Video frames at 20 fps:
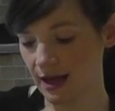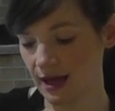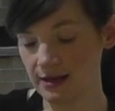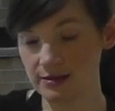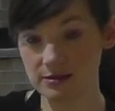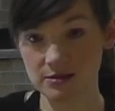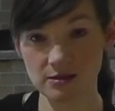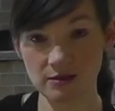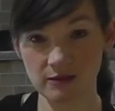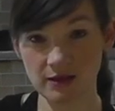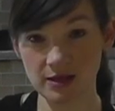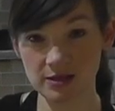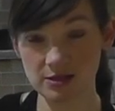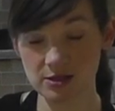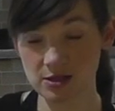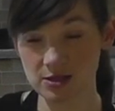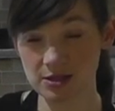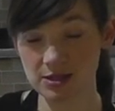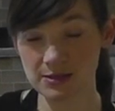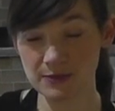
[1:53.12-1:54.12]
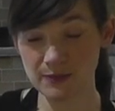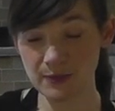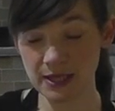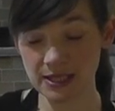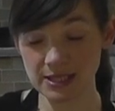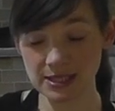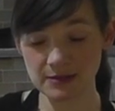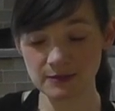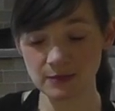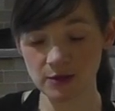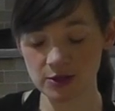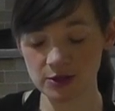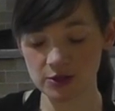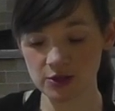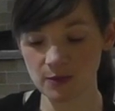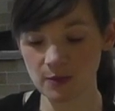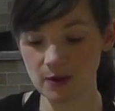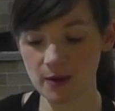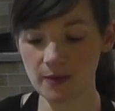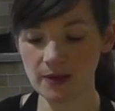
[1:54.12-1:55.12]
So that's just speeded my
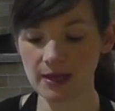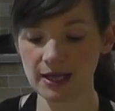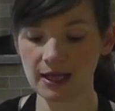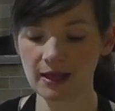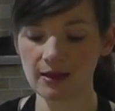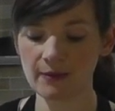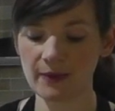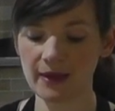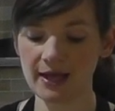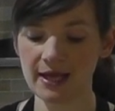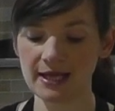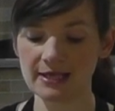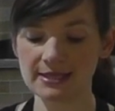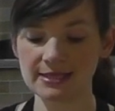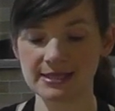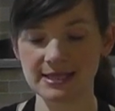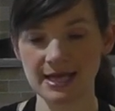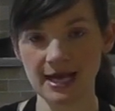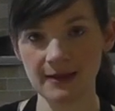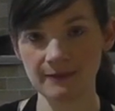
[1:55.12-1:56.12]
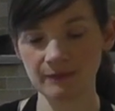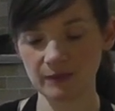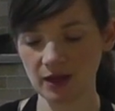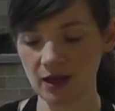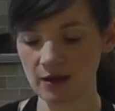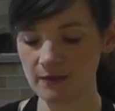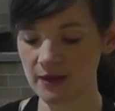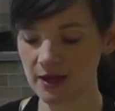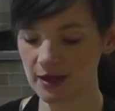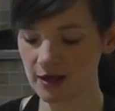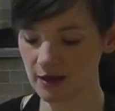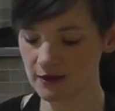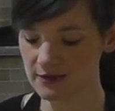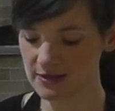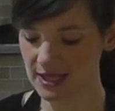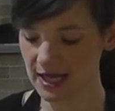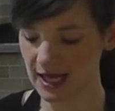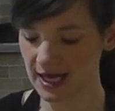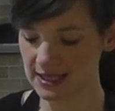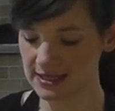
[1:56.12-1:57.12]
job up a little bit here today. I'm then going
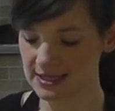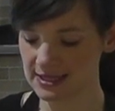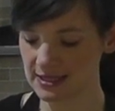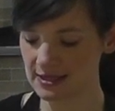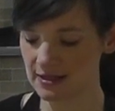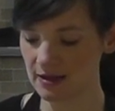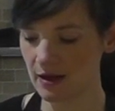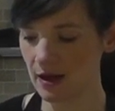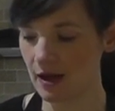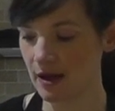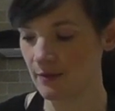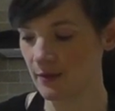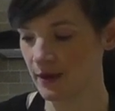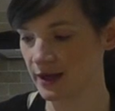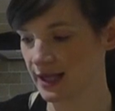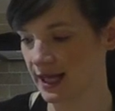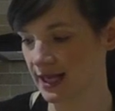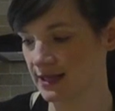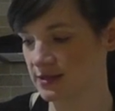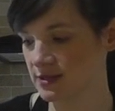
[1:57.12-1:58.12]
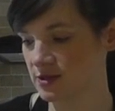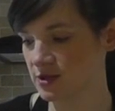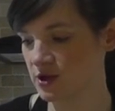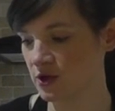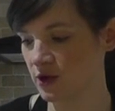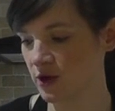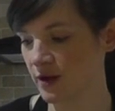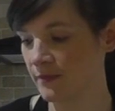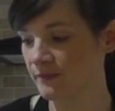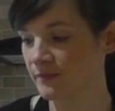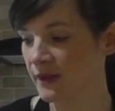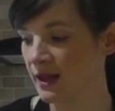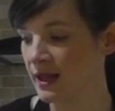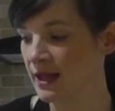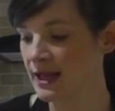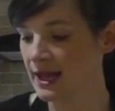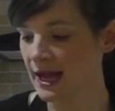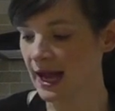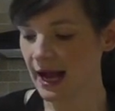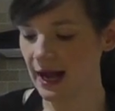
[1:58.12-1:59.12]
to add in my caster sugar.
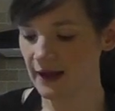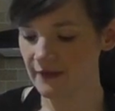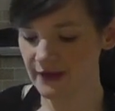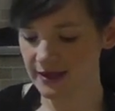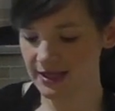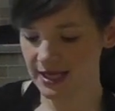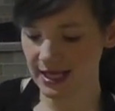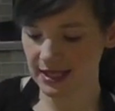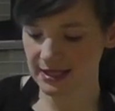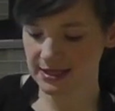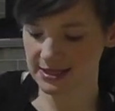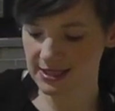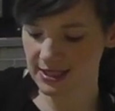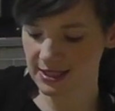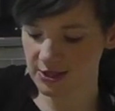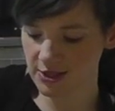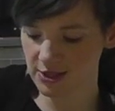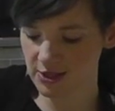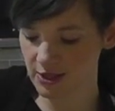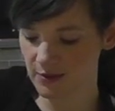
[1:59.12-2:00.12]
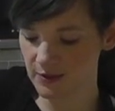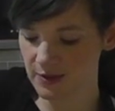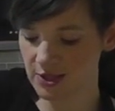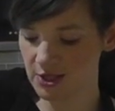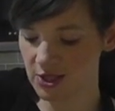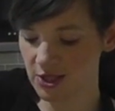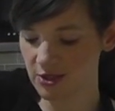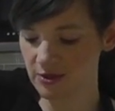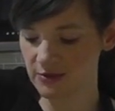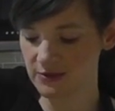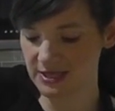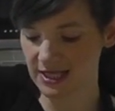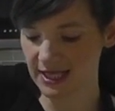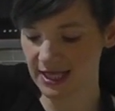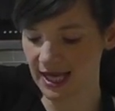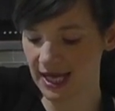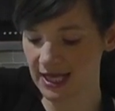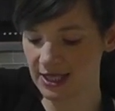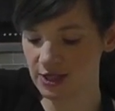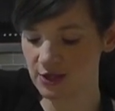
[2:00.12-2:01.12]
And the next thing to do is use
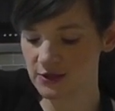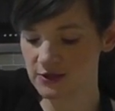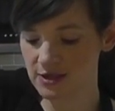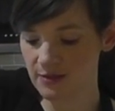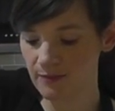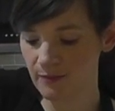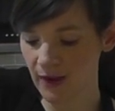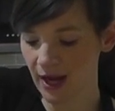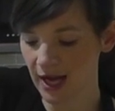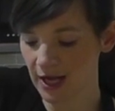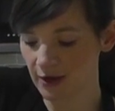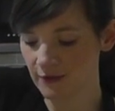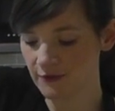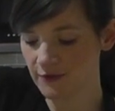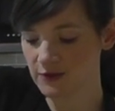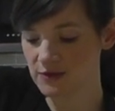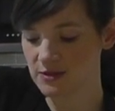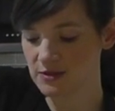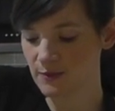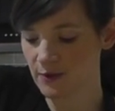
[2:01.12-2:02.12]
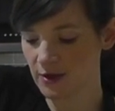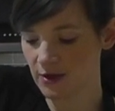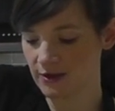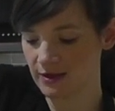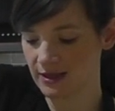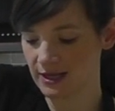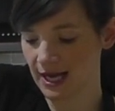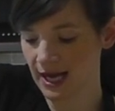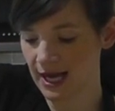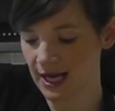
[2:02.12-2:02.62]
the back of your spoon and